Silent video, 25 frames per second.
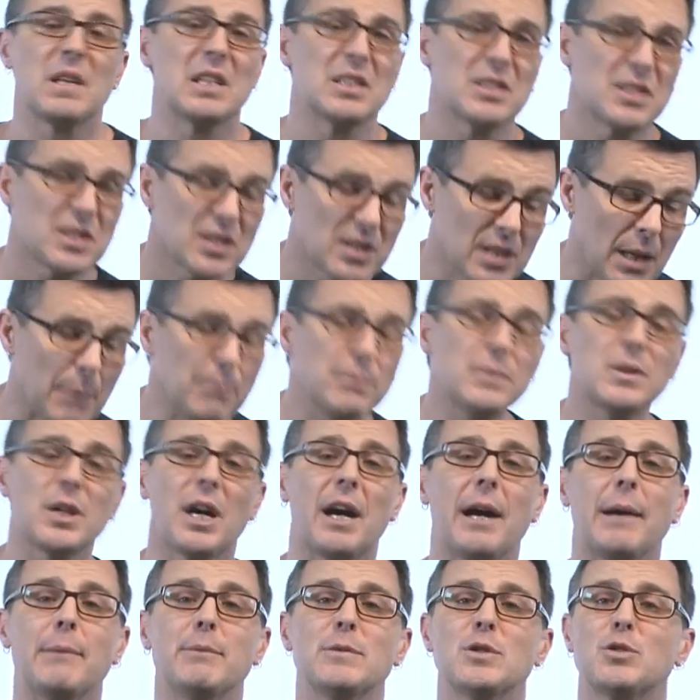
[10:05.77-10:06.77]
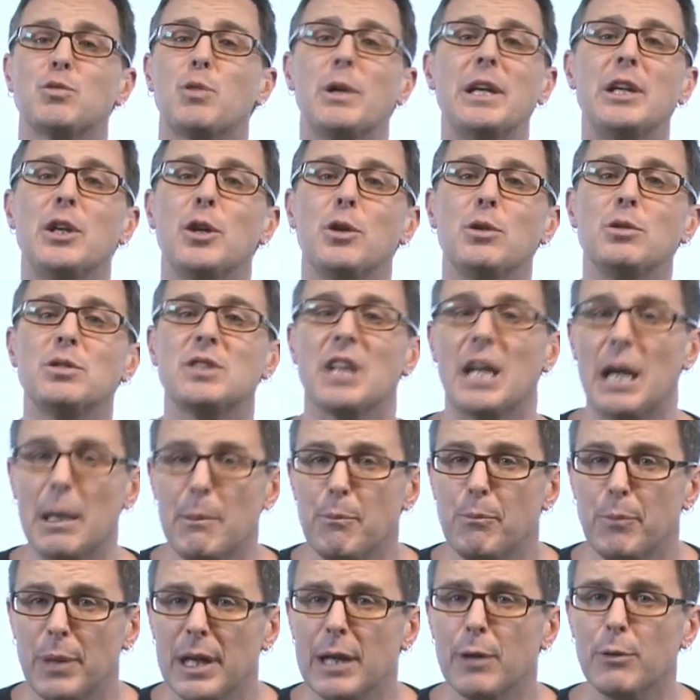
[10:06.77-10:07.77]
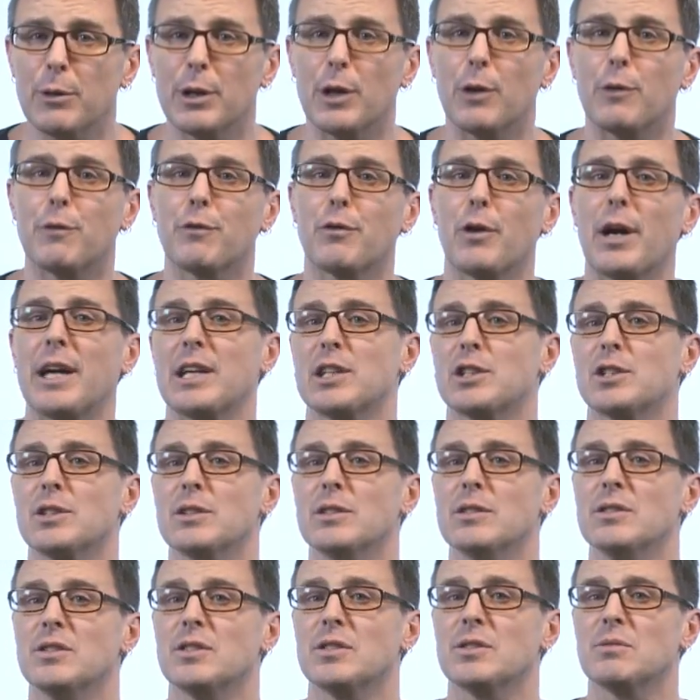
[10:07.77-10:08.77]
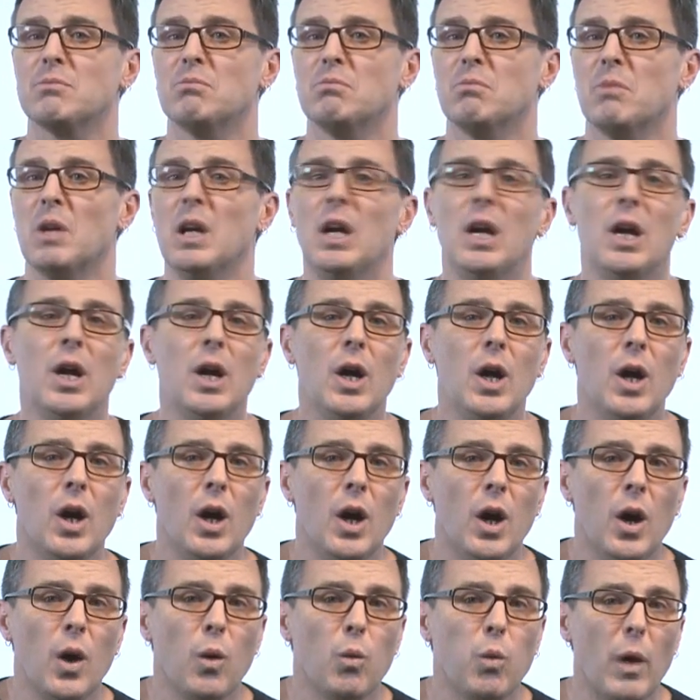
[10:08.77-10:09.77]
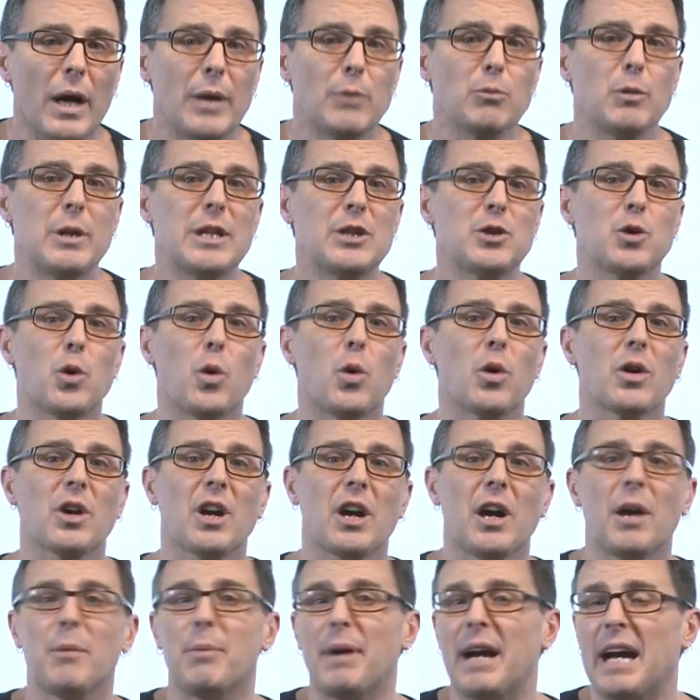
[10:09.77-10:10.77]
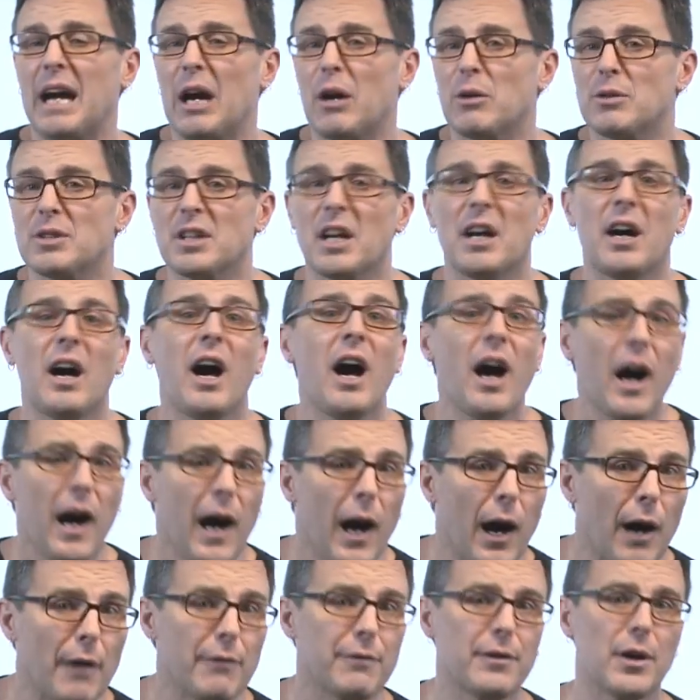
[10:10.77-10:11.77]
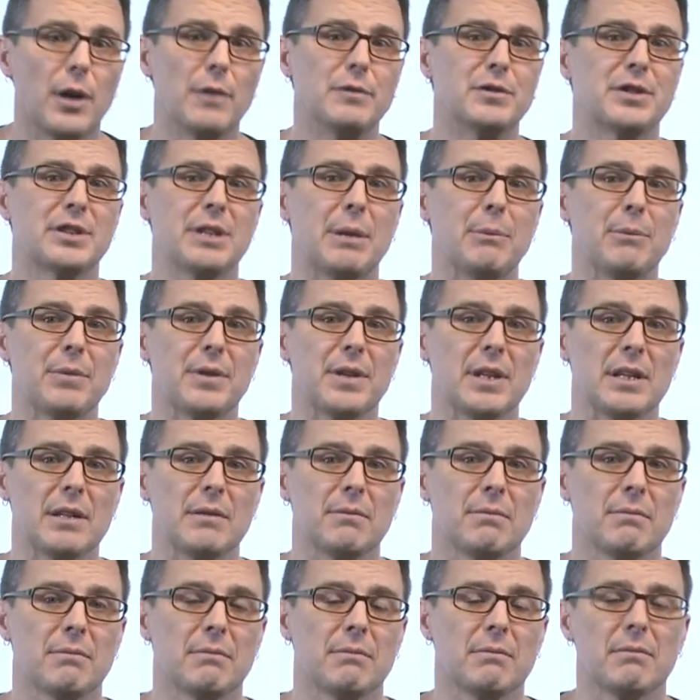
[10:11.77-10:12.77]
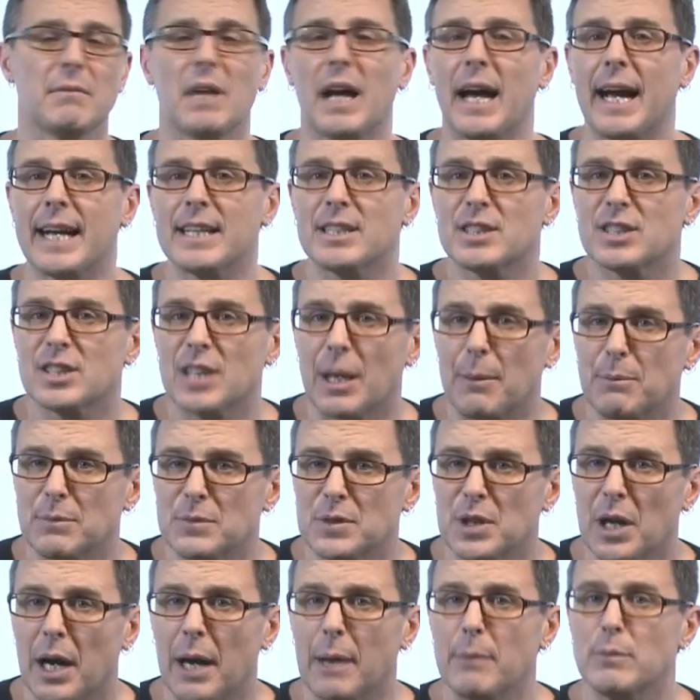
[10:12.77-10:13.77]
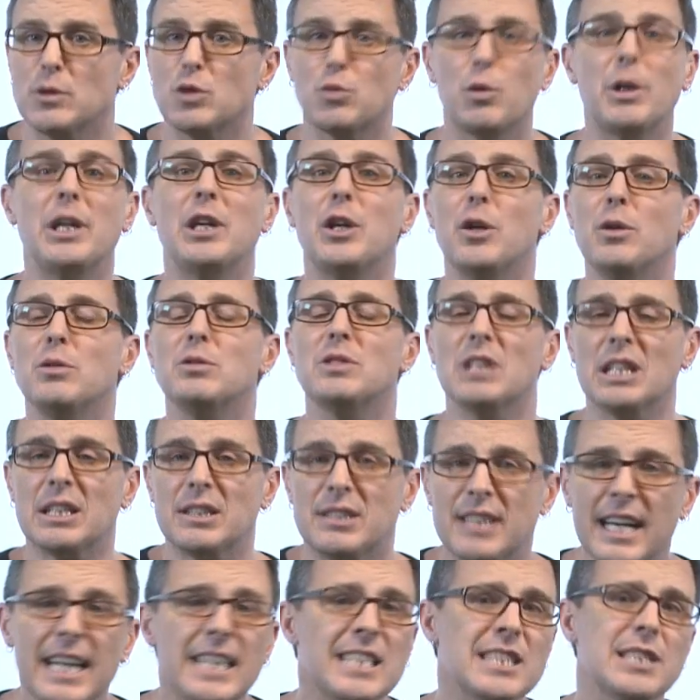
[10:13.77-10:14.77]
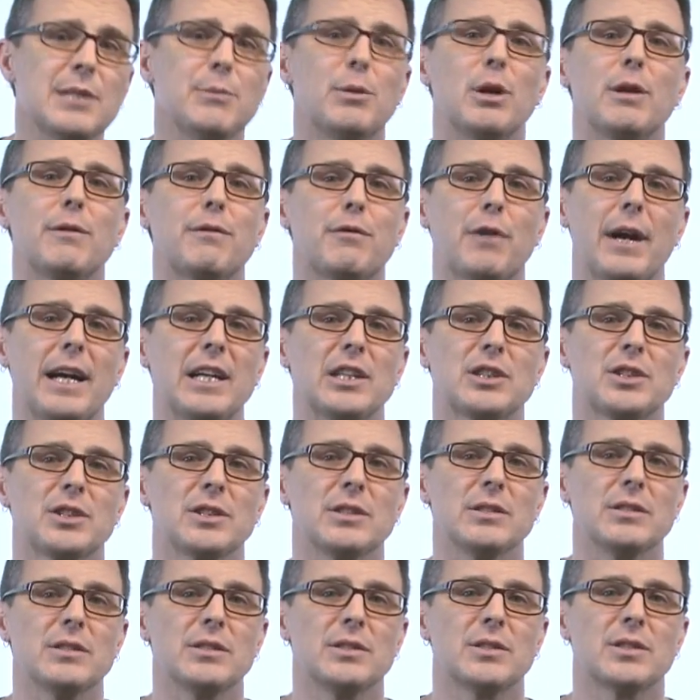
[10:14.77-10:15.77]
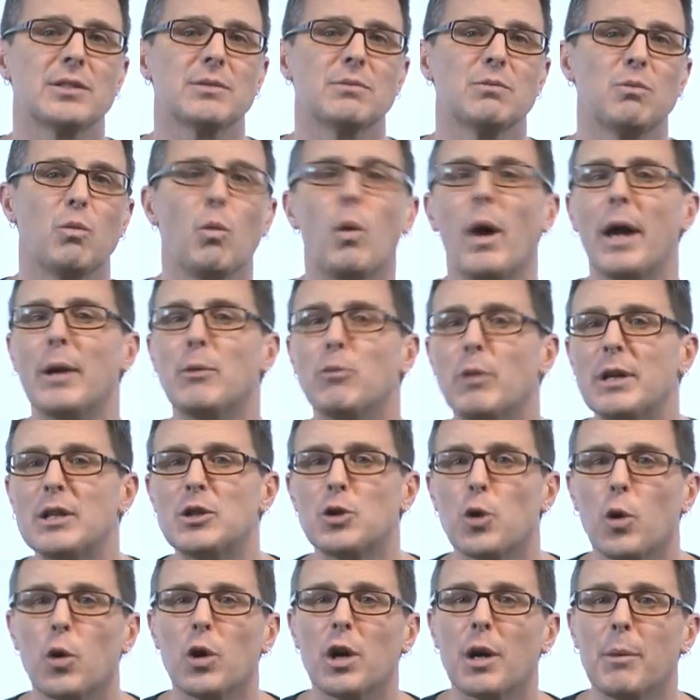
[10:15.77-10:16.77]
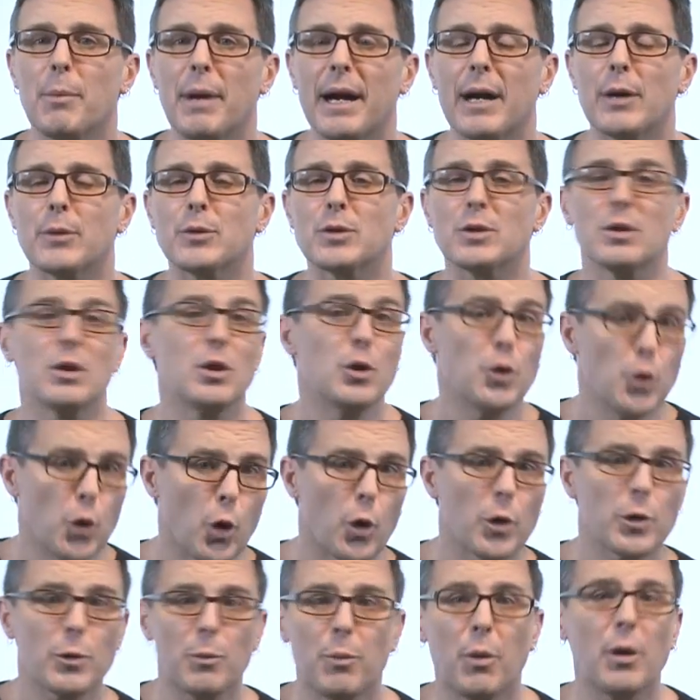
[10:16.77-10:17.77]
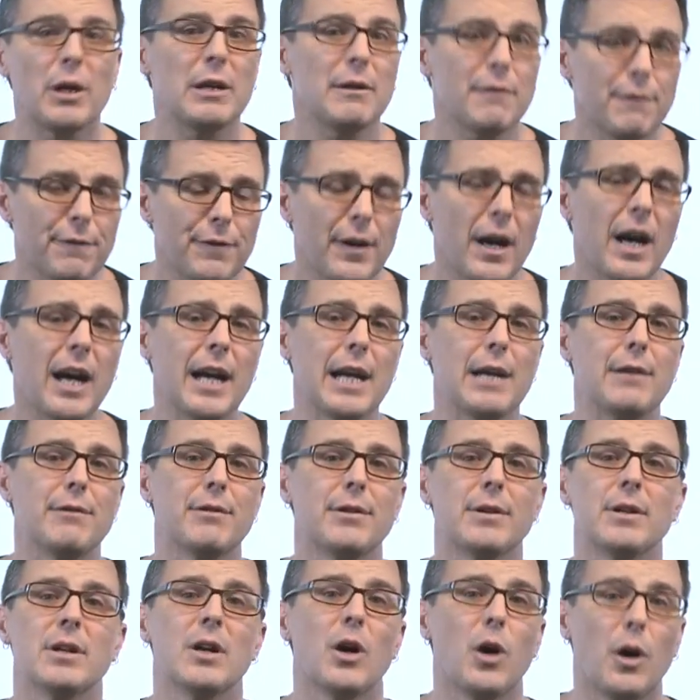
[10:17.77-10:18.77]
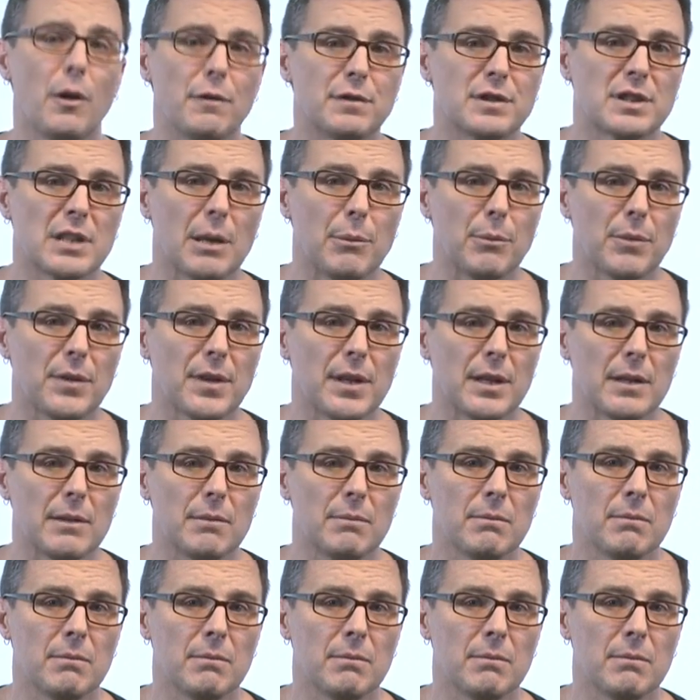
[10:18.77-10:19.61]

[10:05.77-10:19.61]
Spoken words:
Sometimes we use imperial fractions when we talk about a half of something, And sometimes we use decimal fractions when we talk about 0.5 of something.